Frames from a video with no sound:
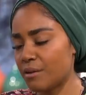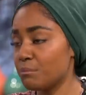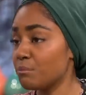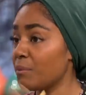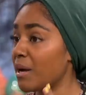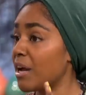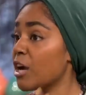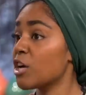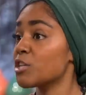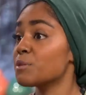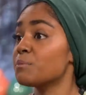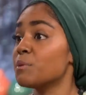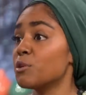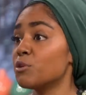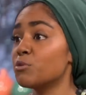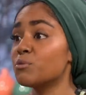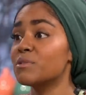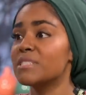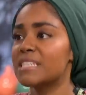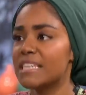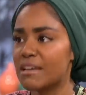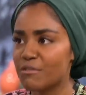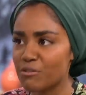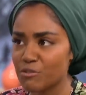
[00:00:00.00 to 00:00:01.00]
my husband,
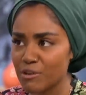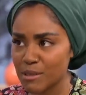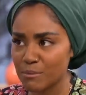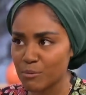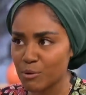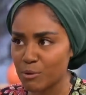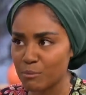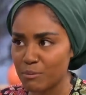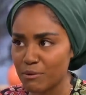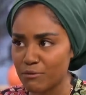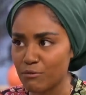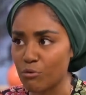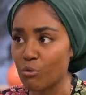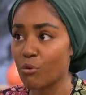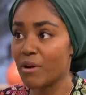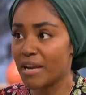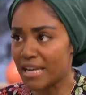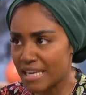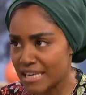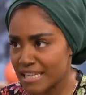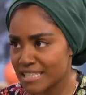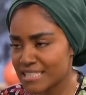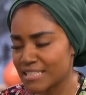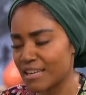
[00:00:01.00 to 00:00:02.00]
who's never read a book before
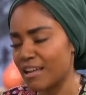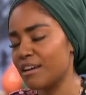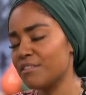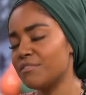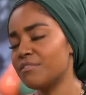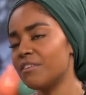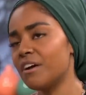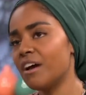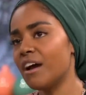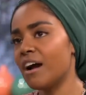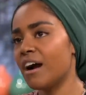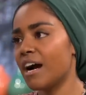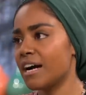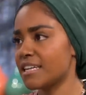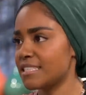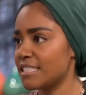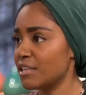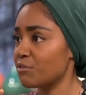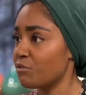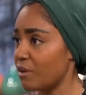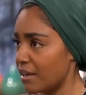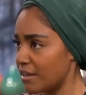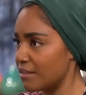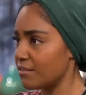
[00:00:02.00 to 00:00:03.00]
in his life, I
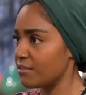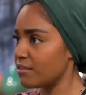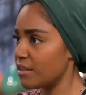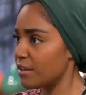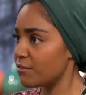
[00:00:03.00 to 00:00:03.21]
said, right,